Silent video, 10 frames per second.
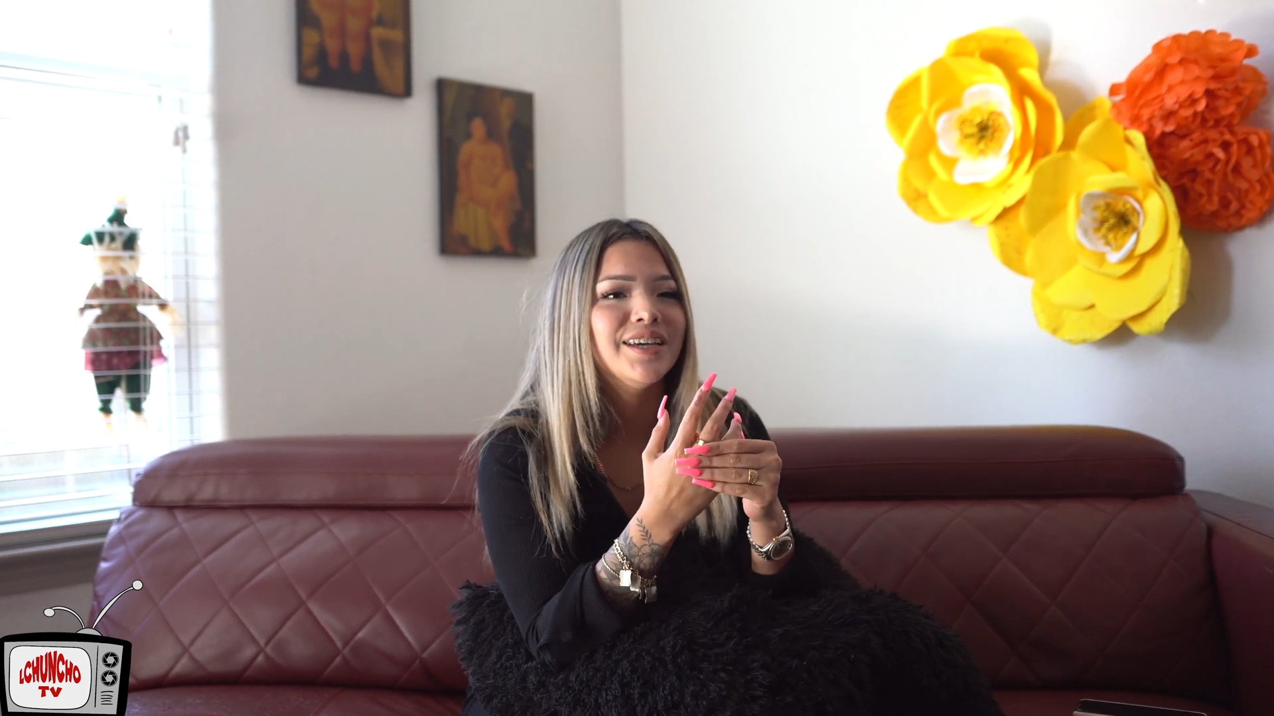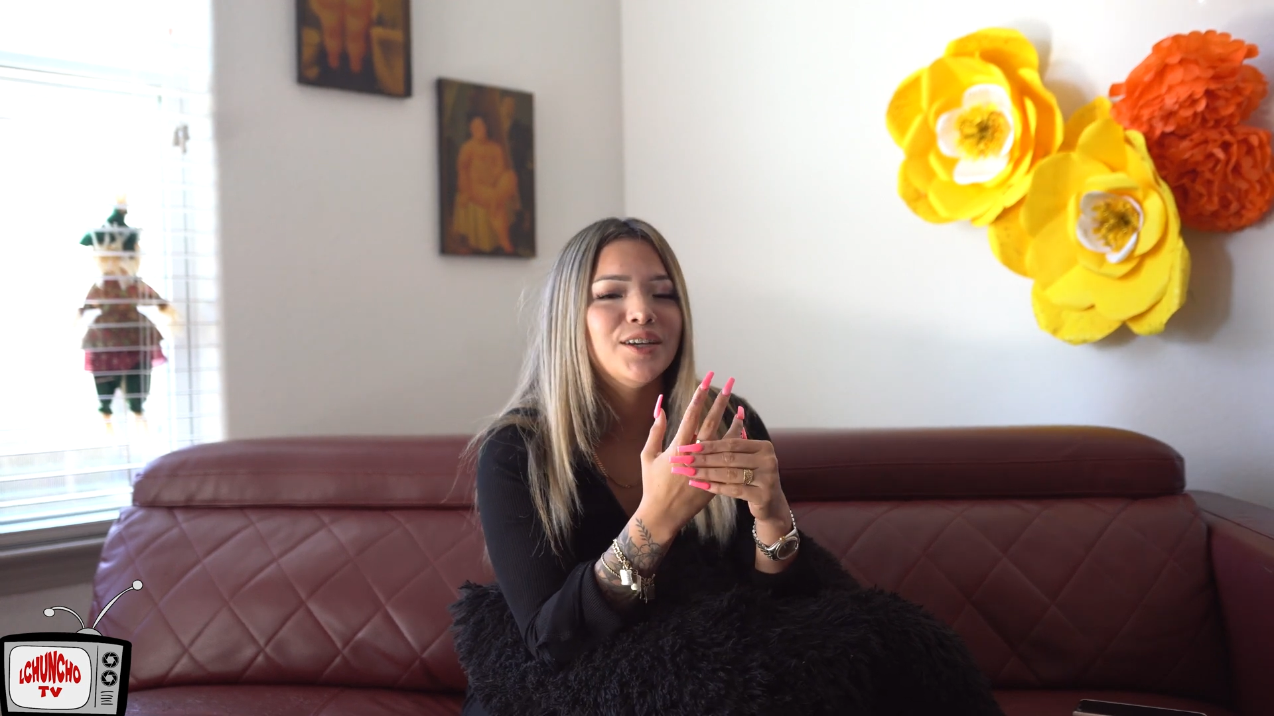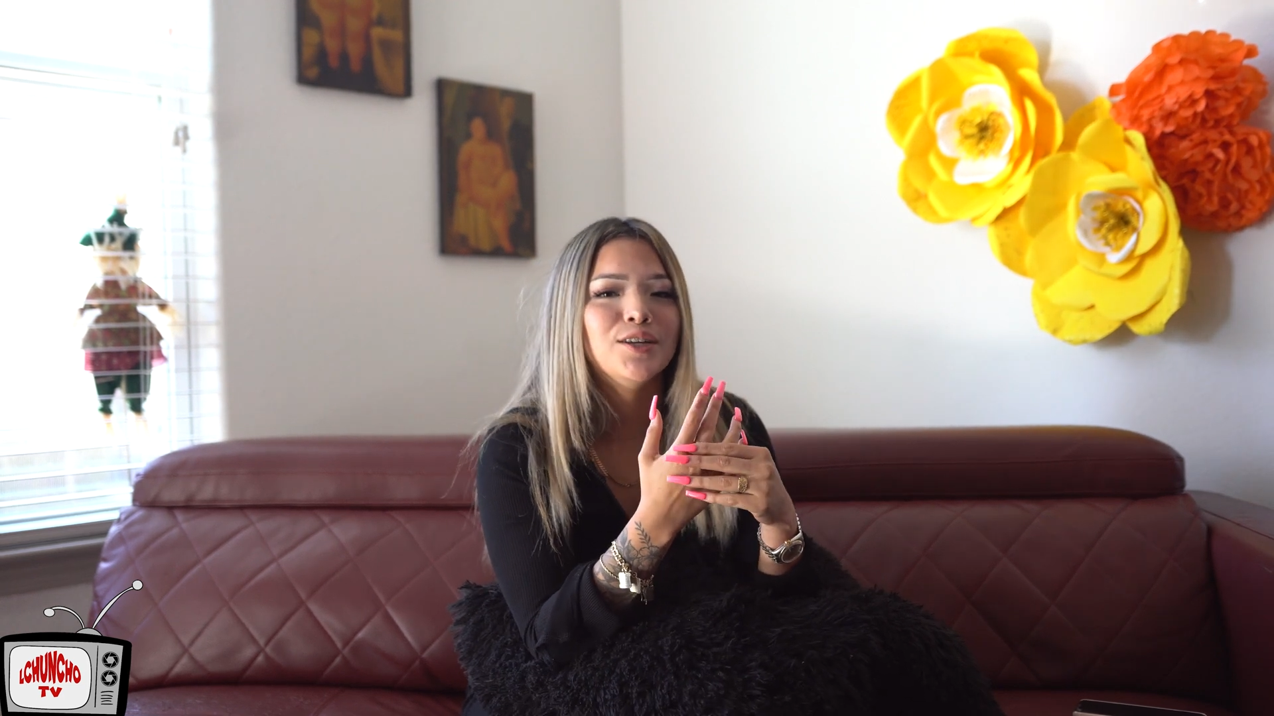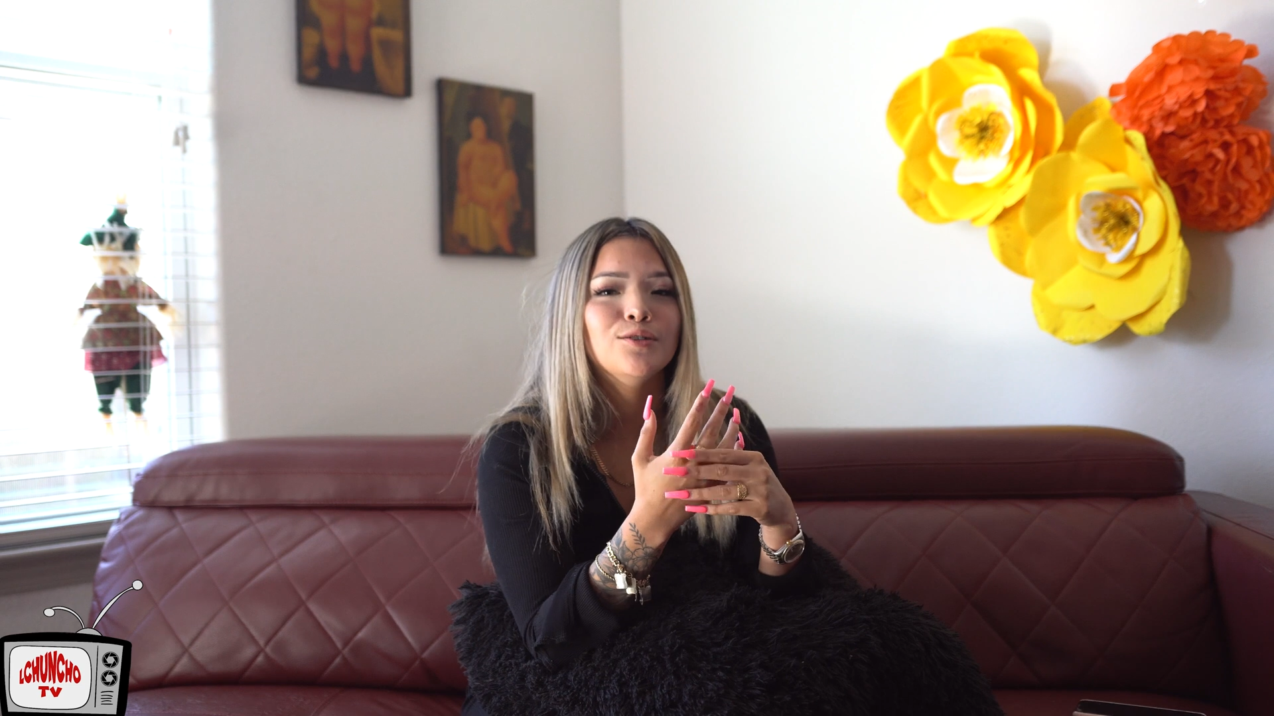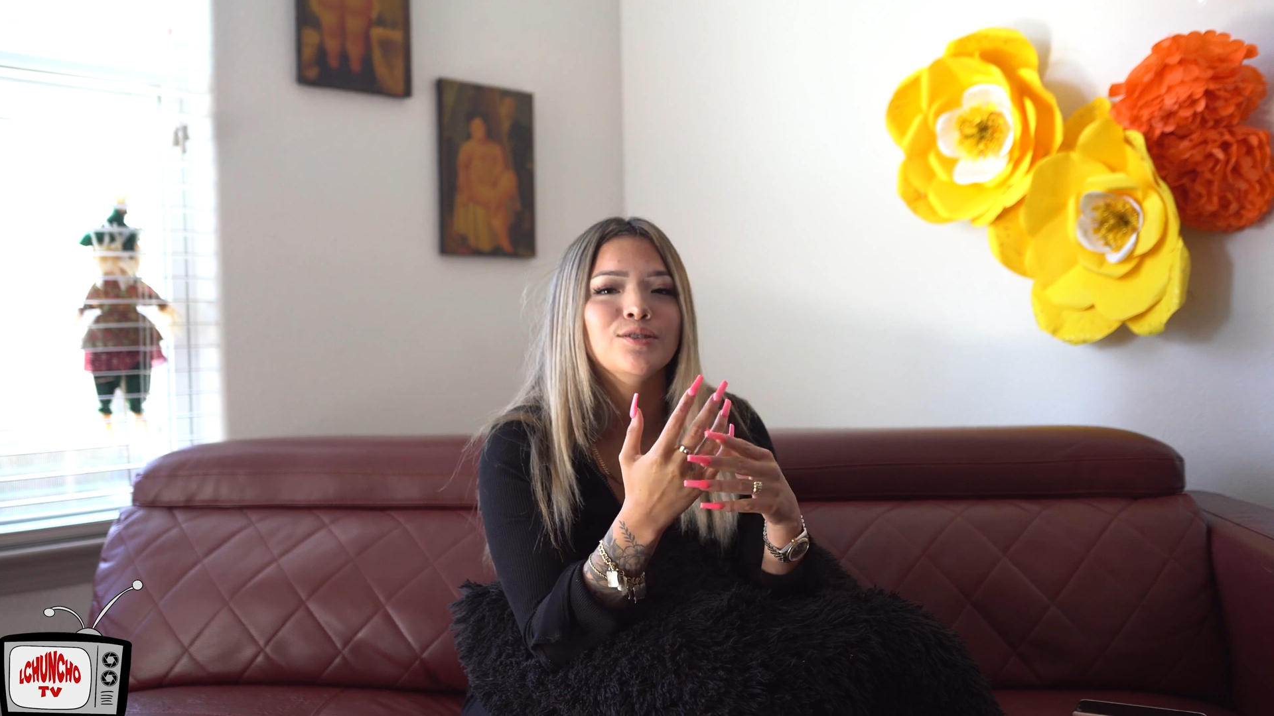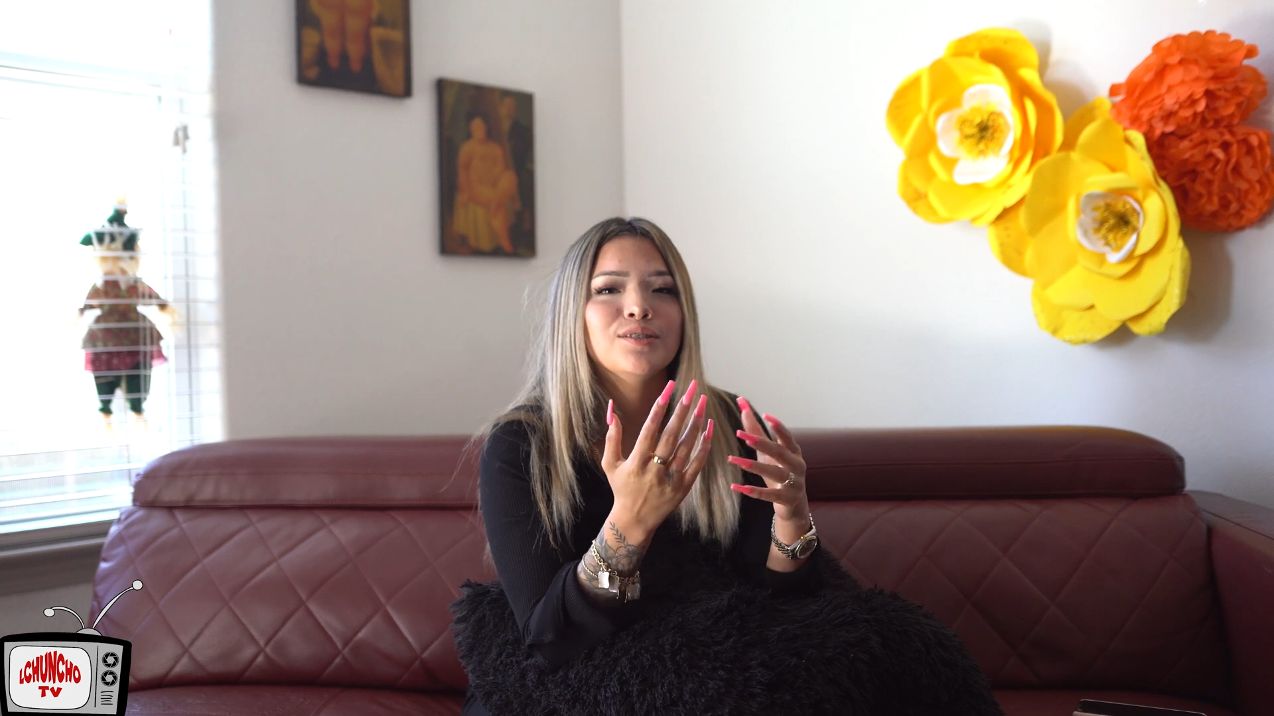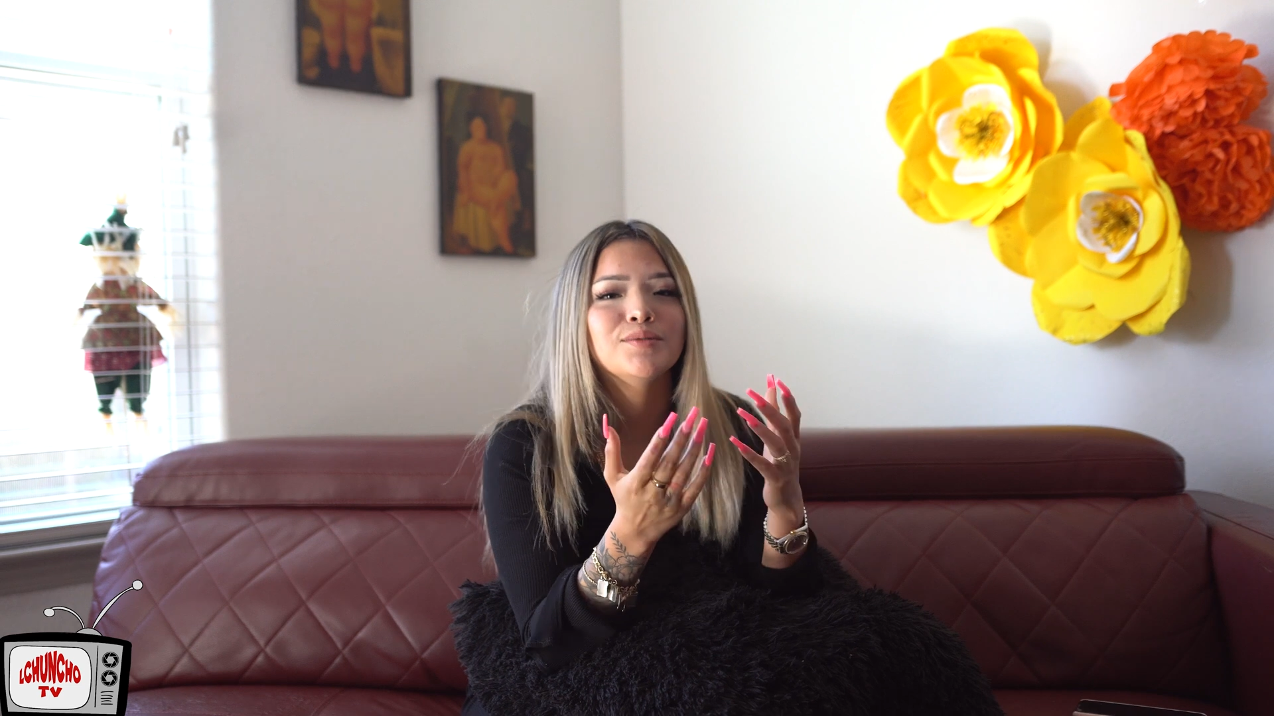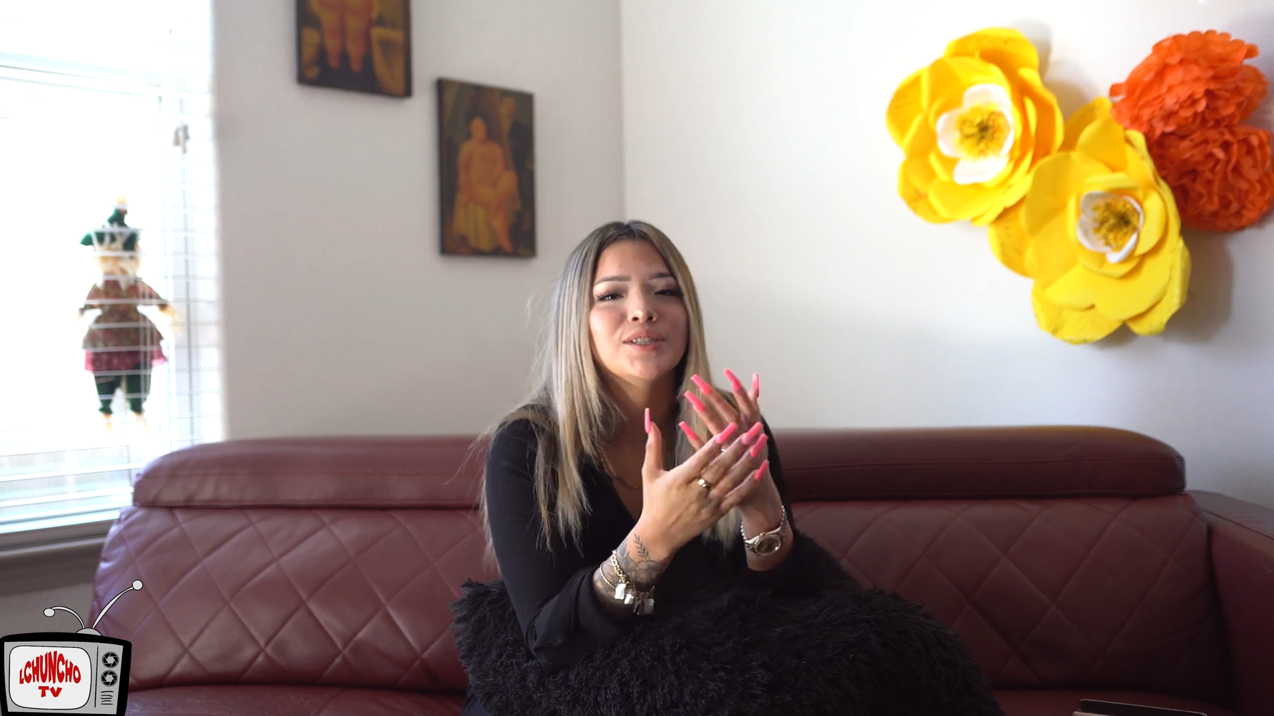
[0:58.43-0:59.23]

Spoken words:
you know, do some